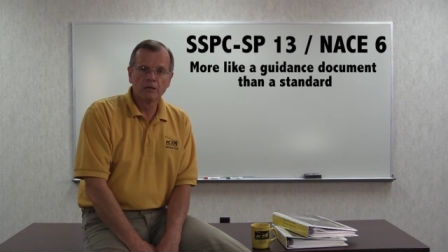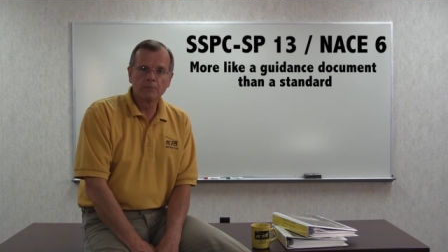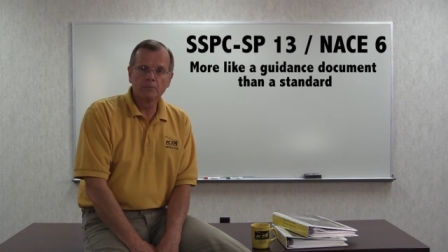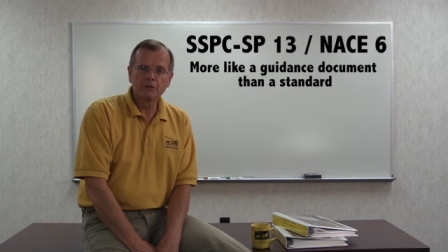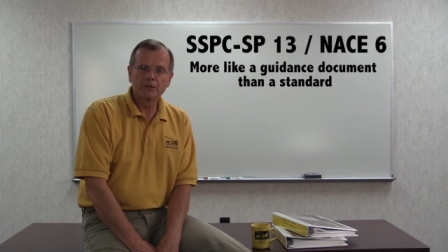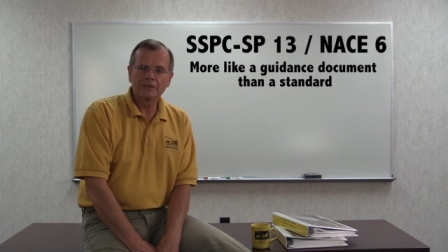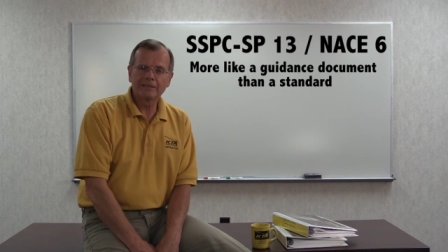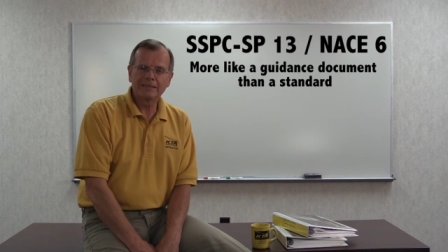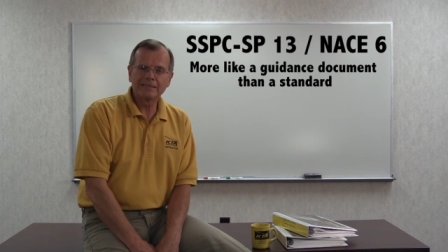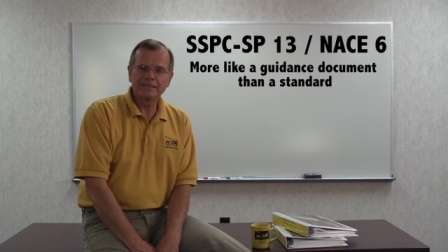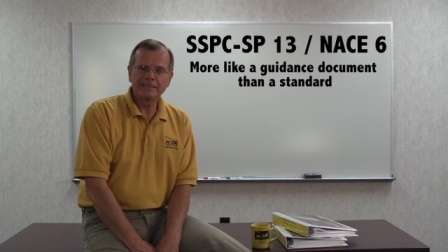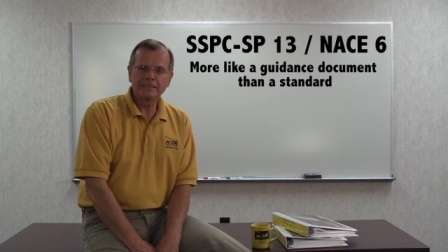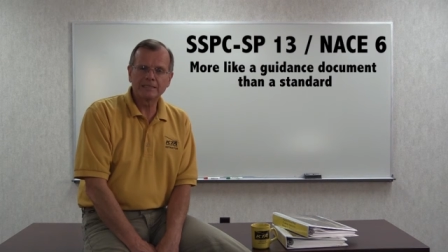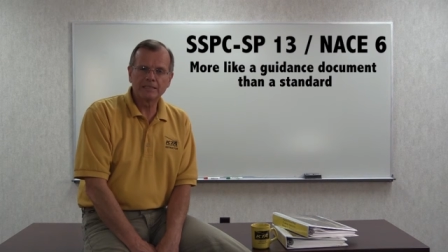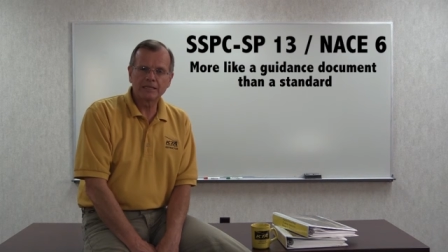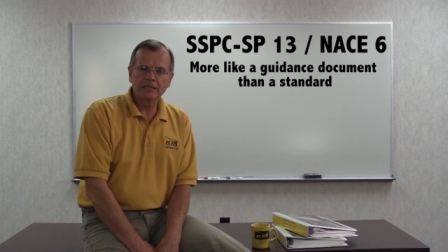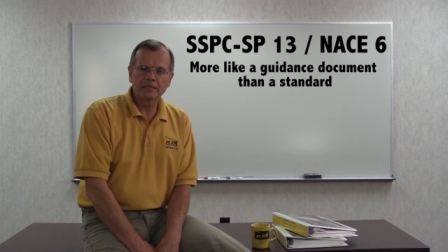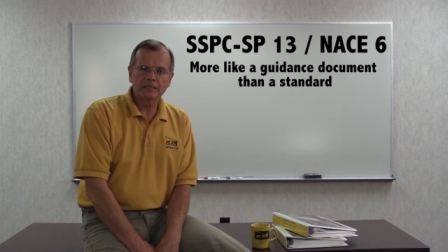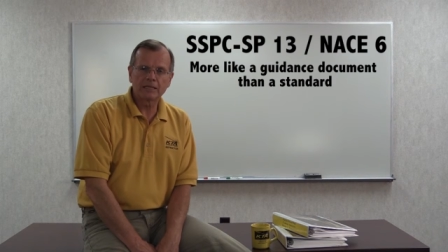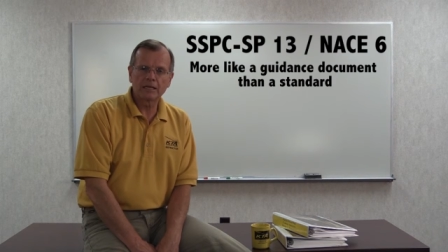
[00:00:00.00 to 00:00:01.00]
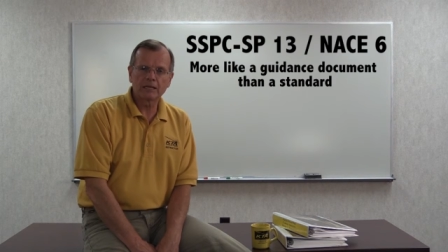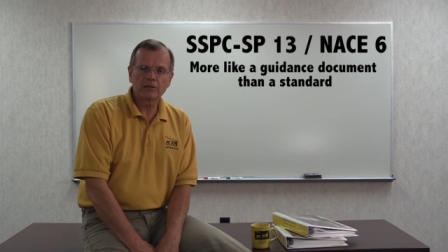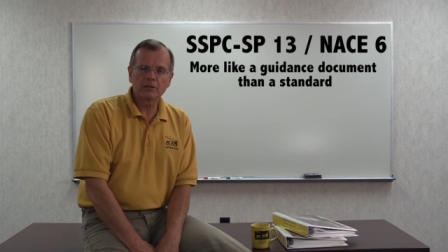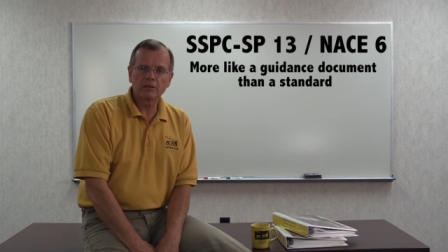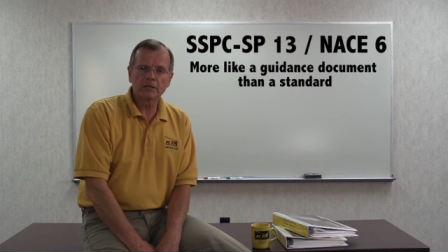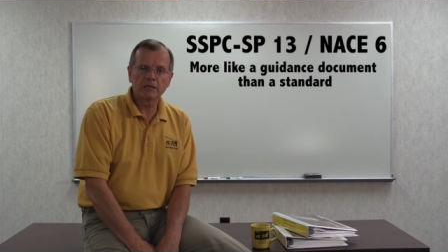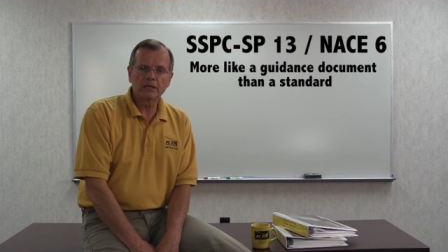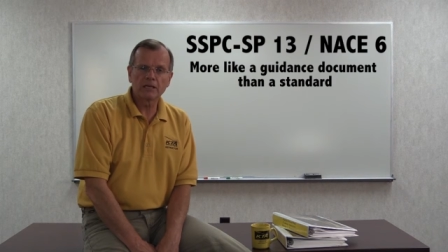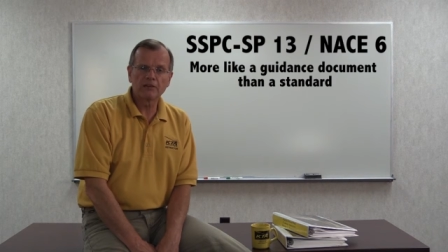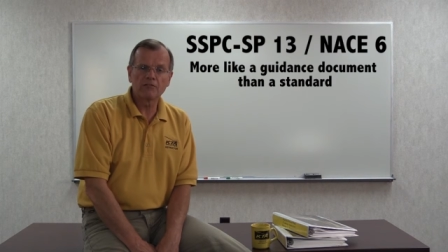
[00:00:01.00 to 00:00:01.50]
but it doesn't dictate
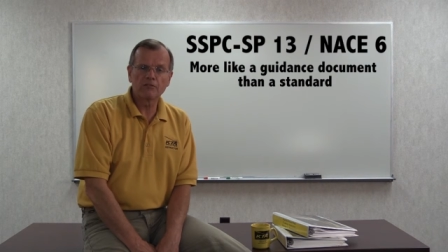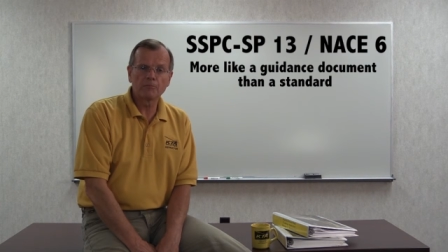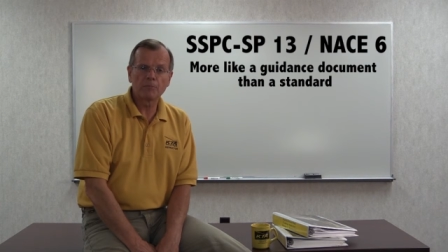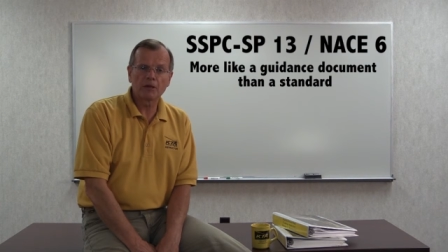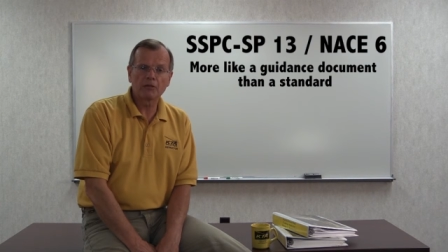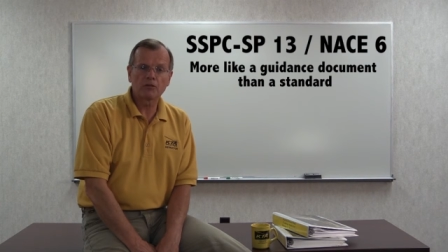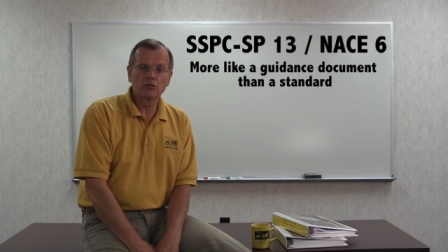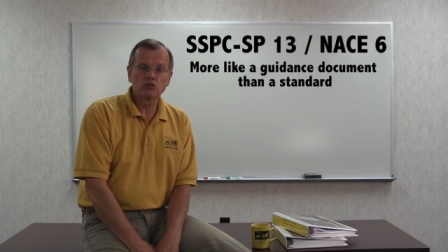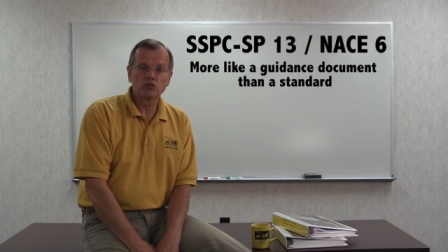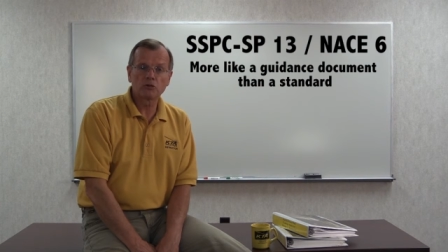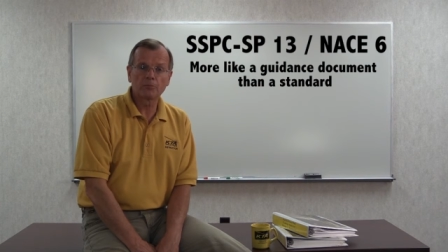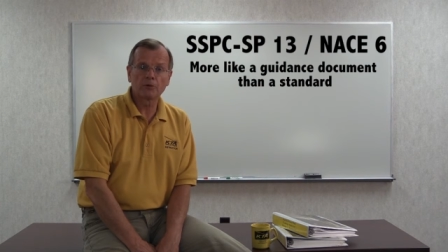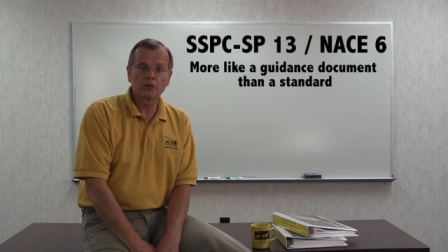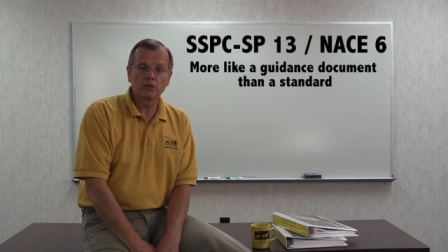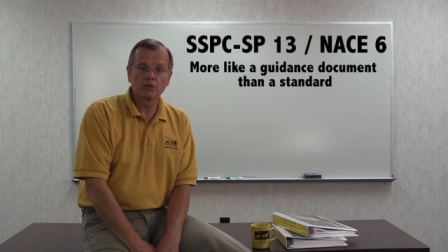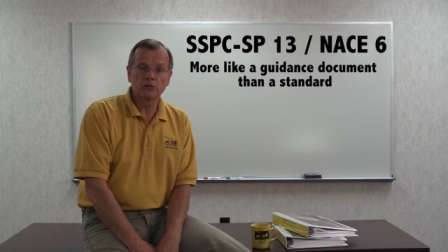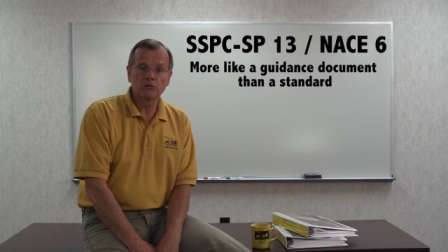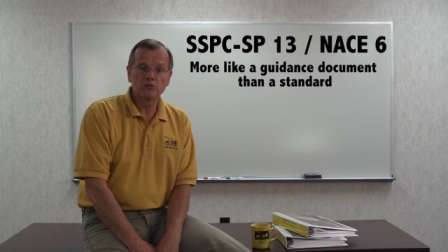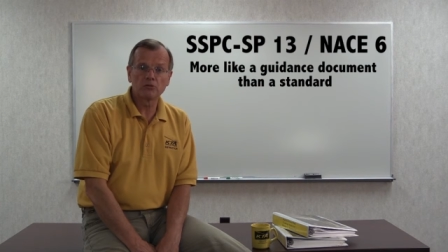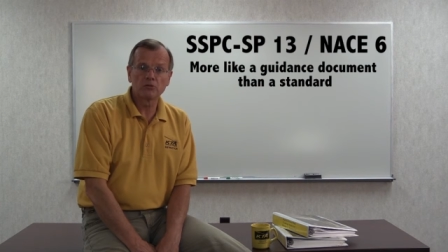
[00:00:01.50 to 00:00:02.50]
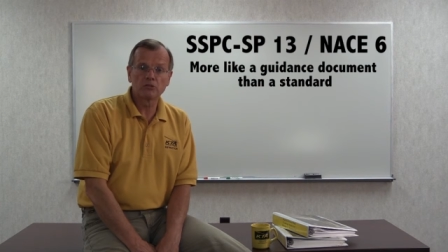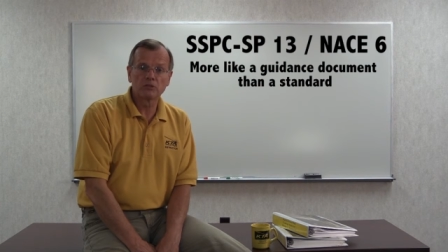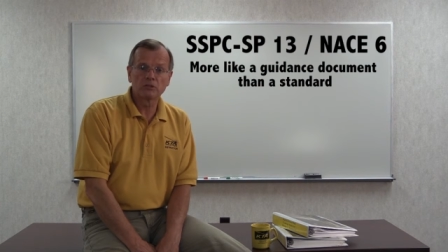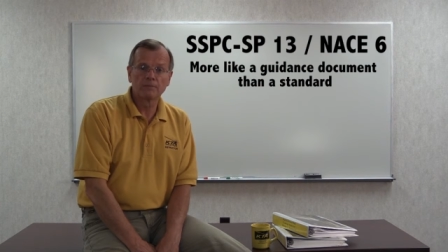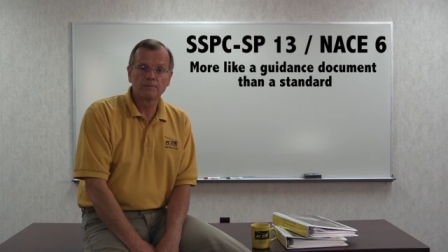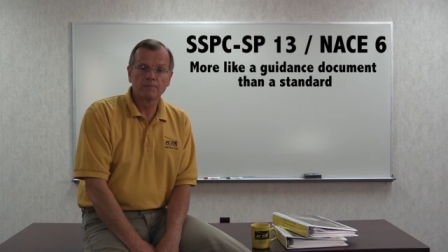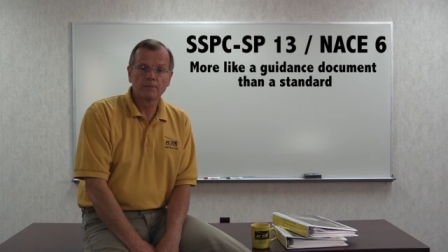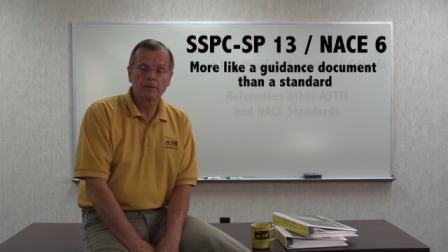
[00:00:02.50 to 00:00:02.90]
that a given method should be used,